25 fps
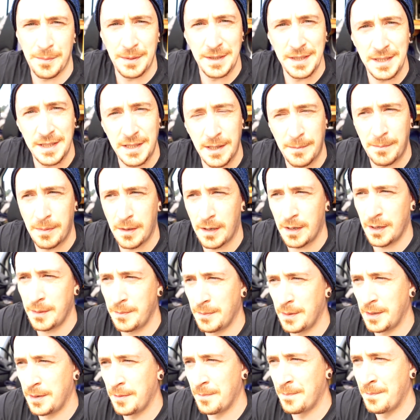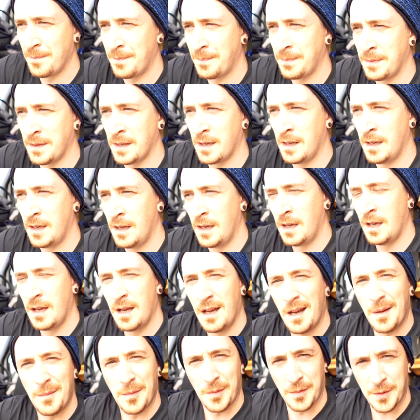instead behind me.
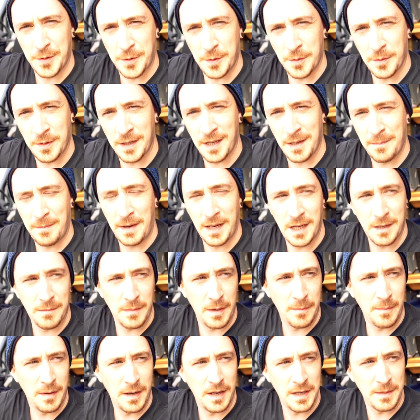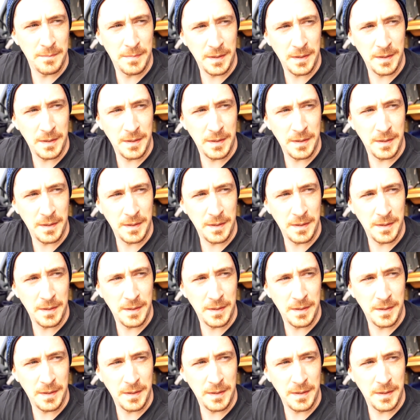Not sure yet, made up my mind.